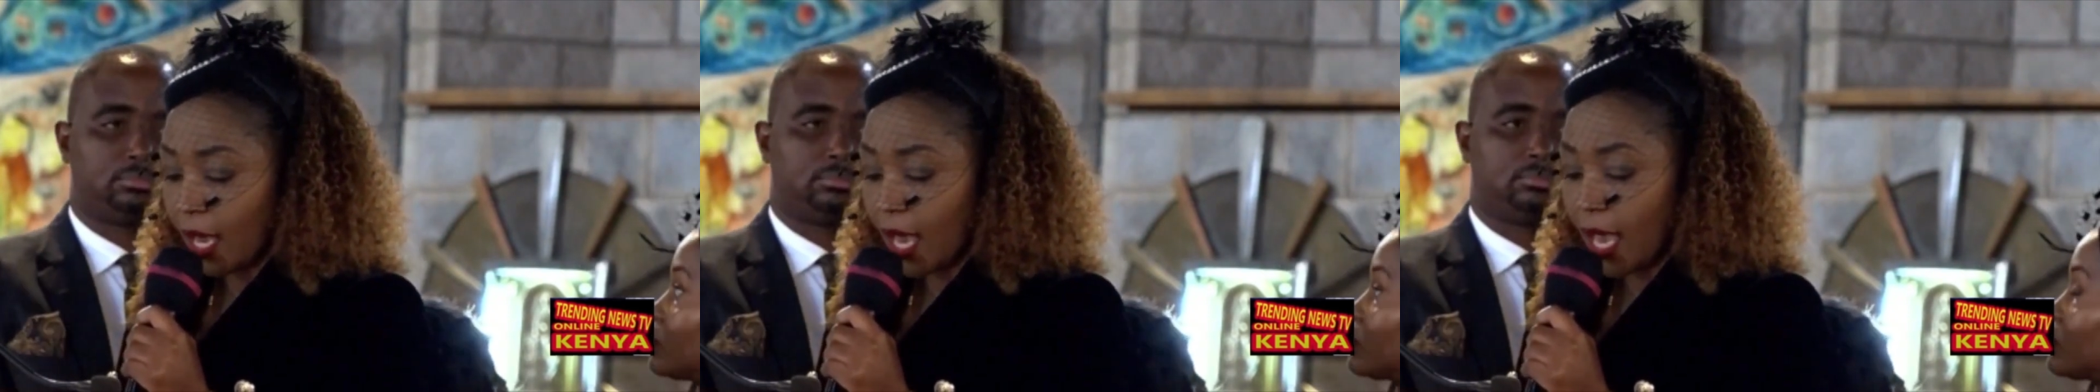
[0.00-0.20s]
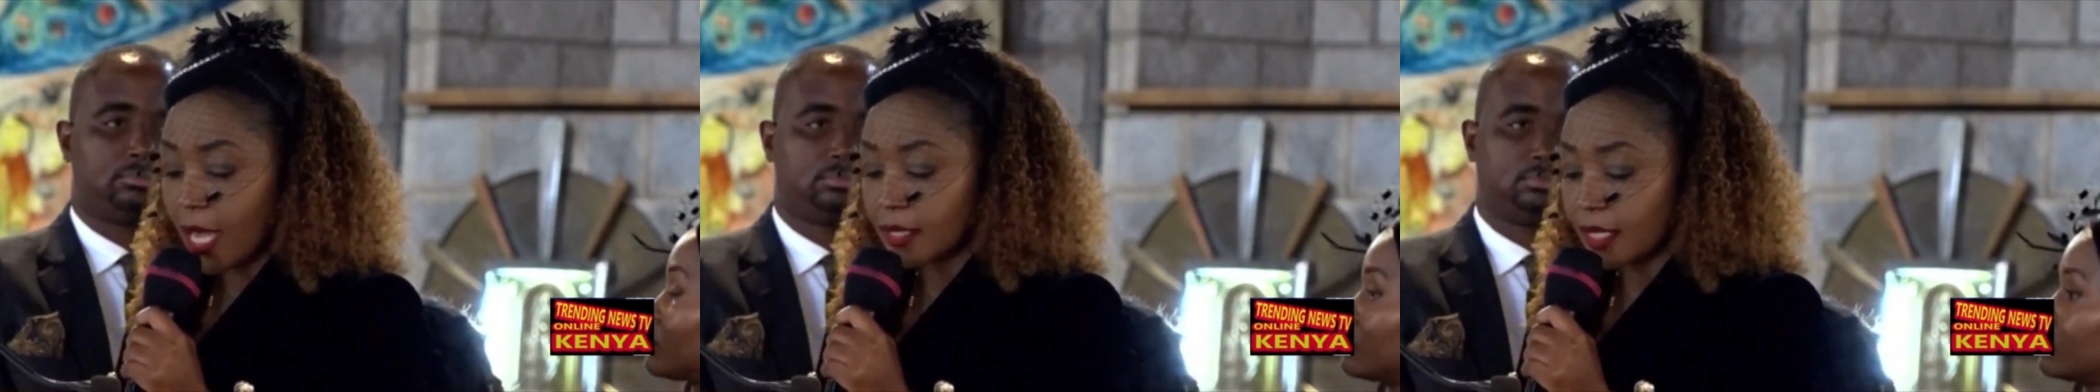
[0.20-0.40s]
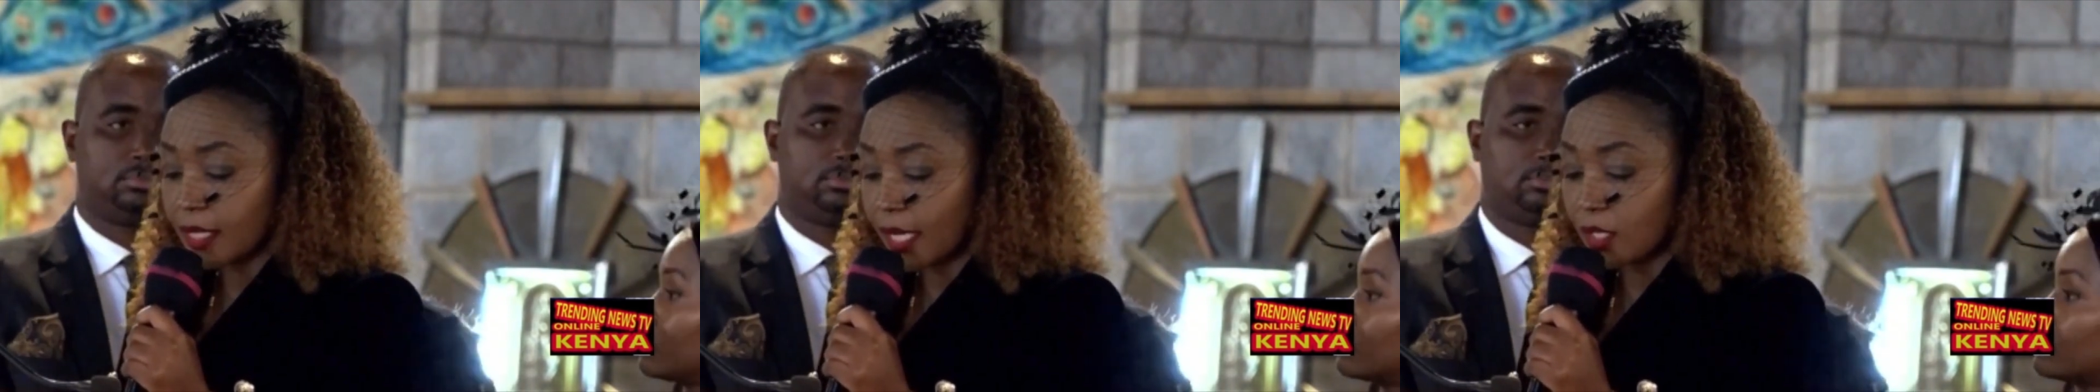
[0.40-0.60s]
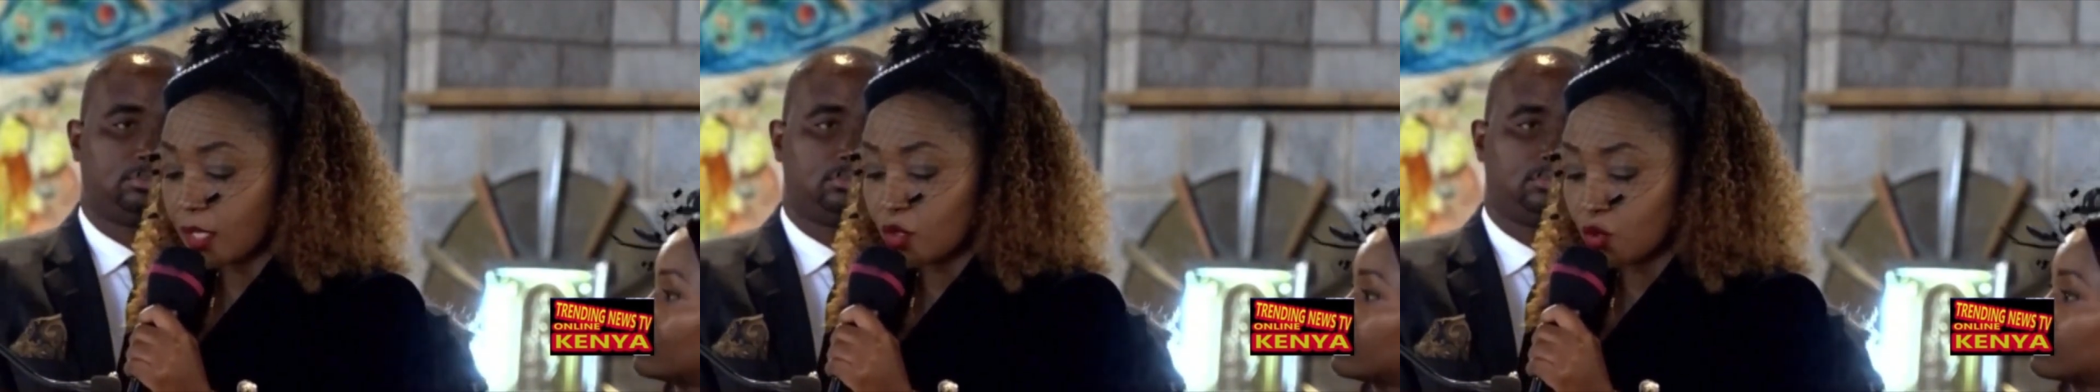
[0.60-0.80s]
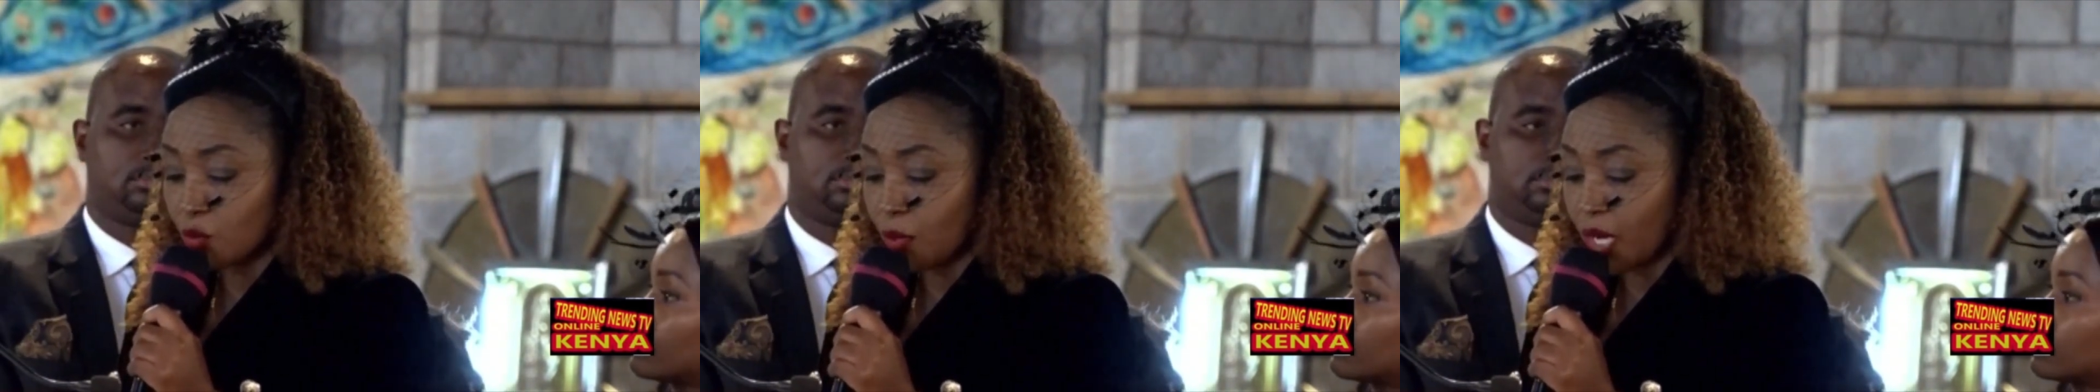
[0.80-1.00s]
and telling
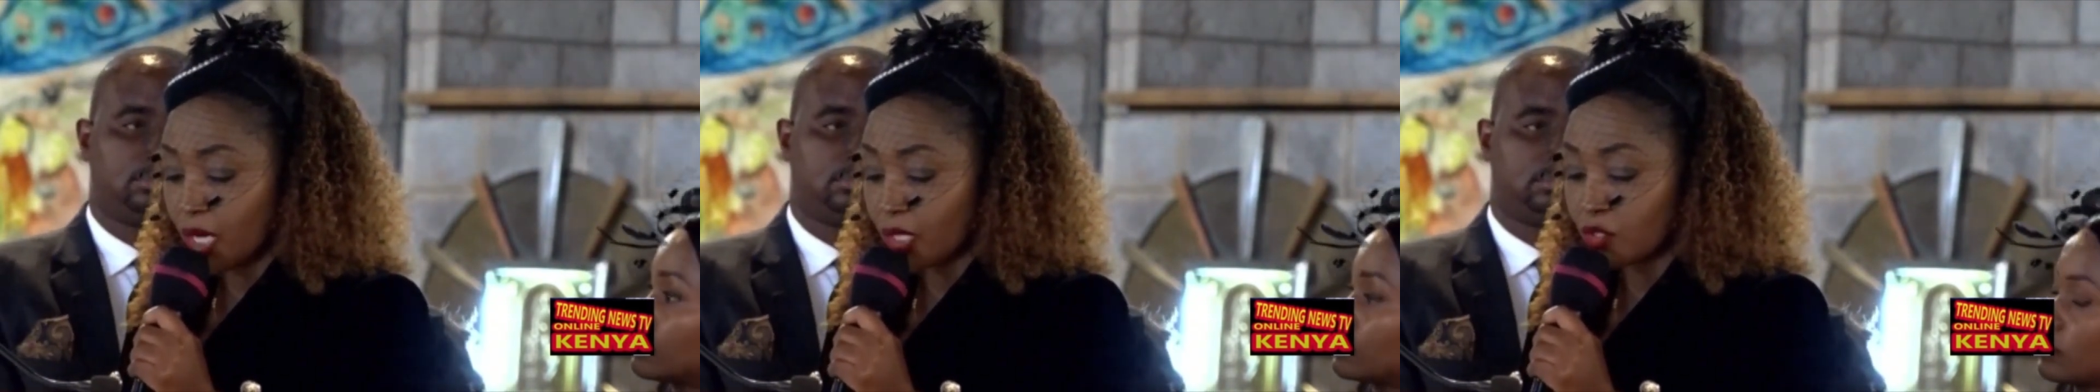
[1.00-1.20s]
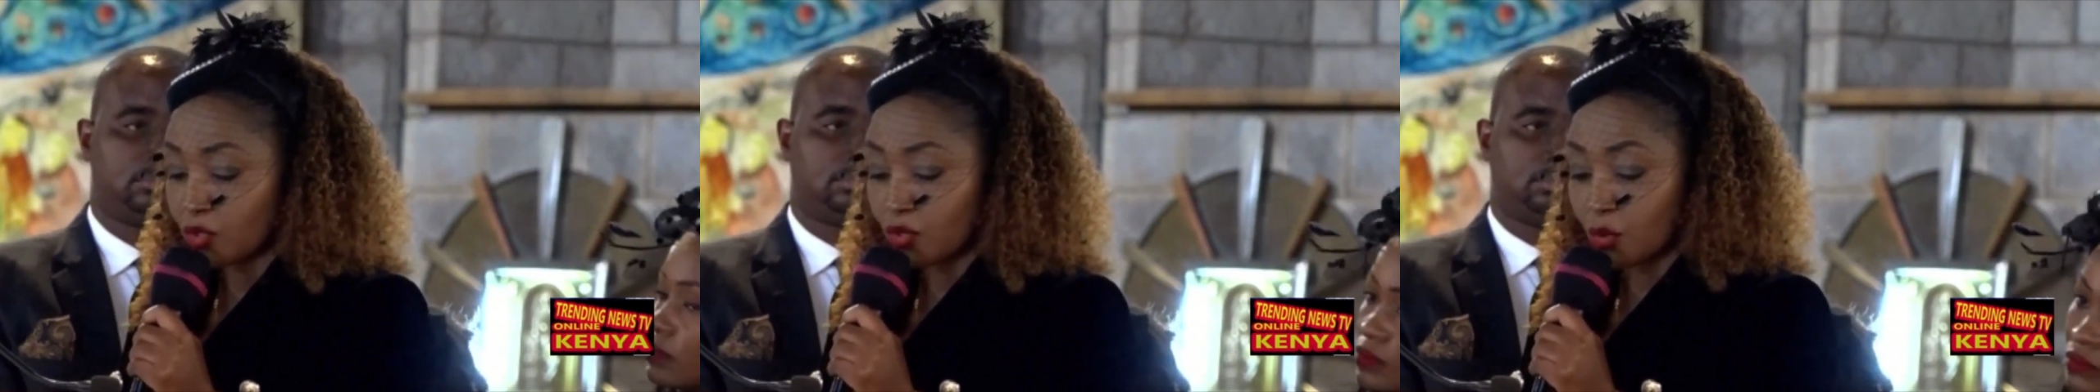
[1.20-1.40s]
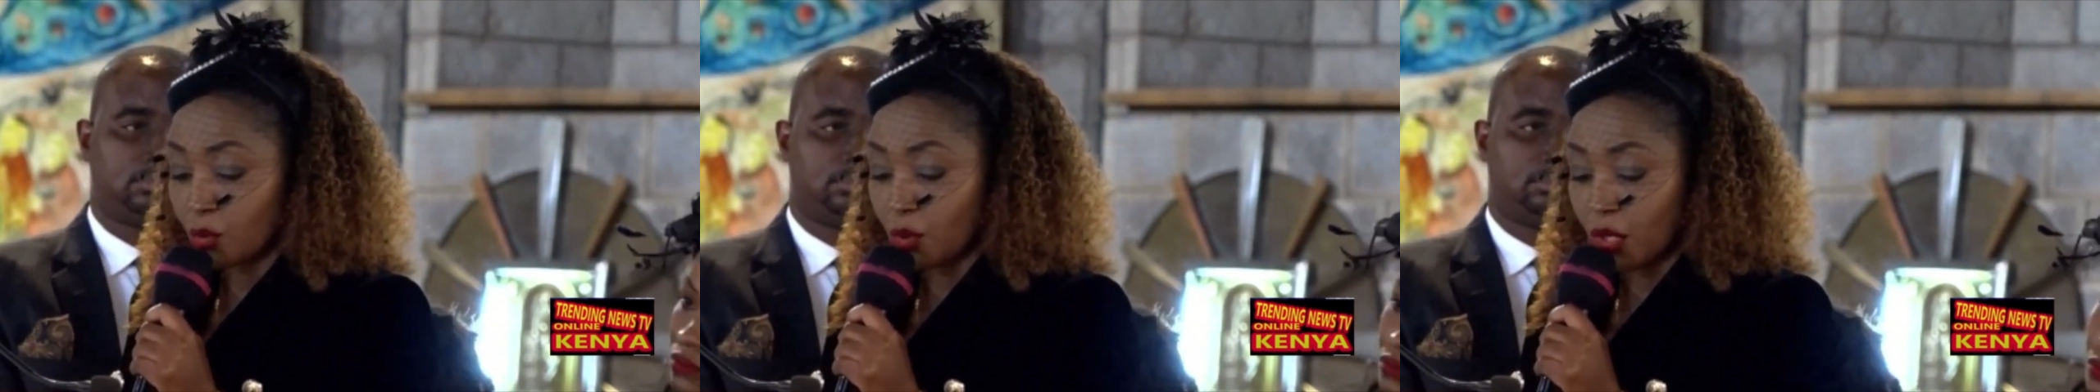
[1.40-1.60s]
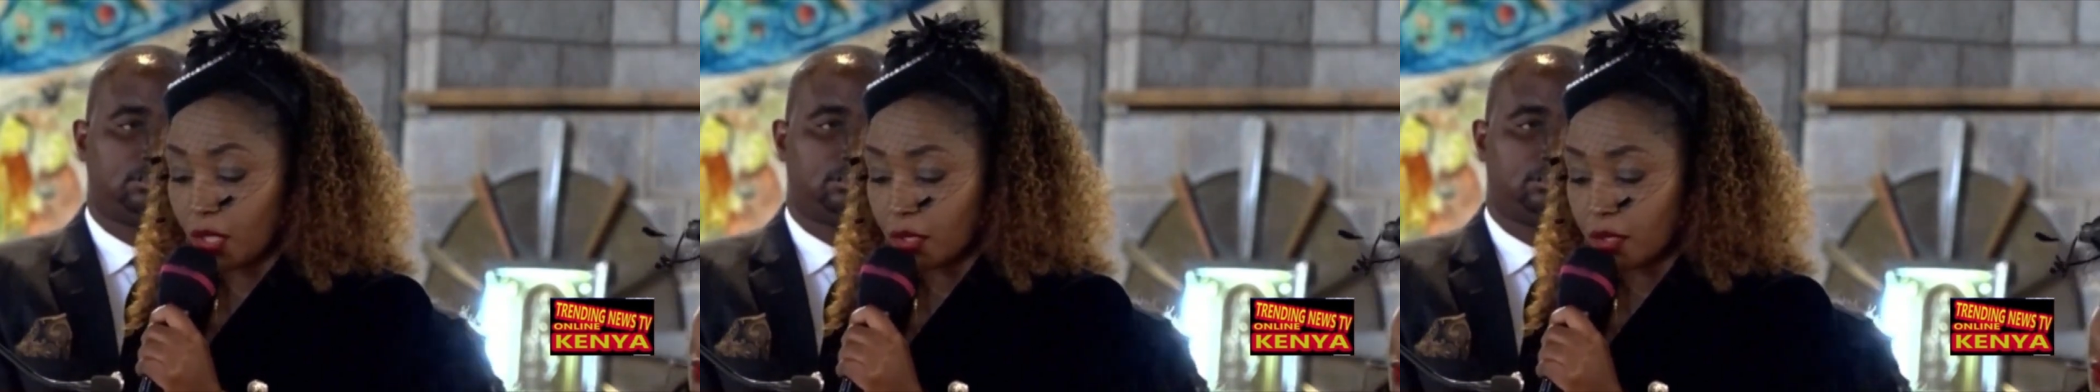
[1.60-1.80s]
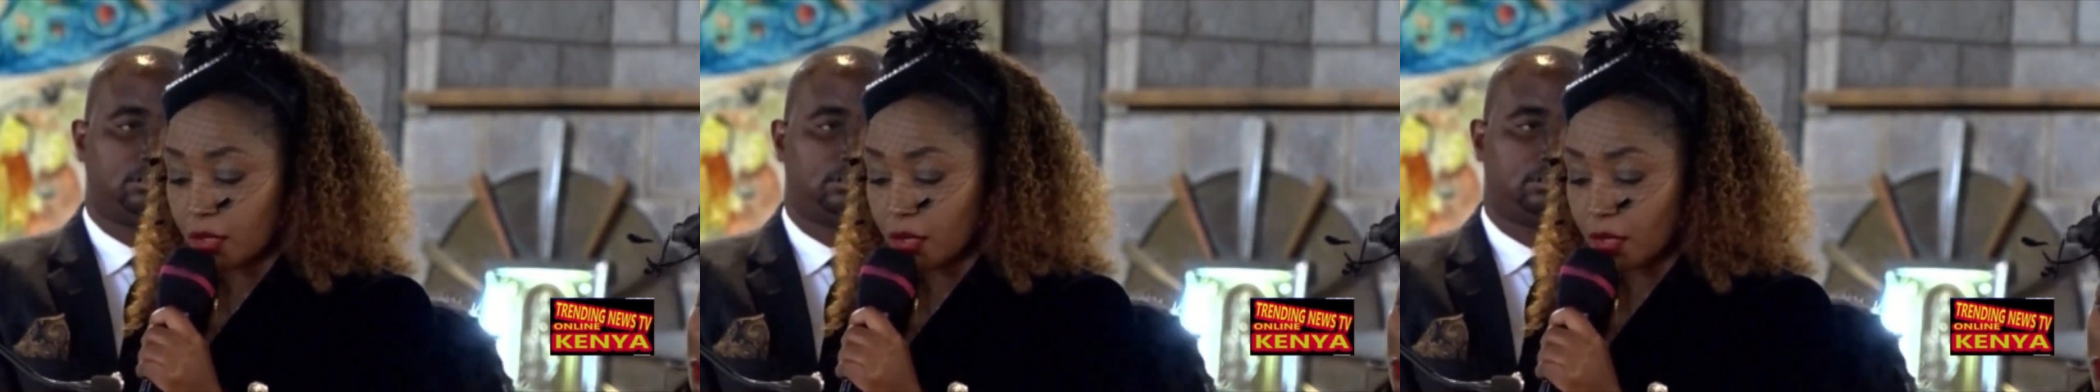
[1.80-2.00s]
too much to the world,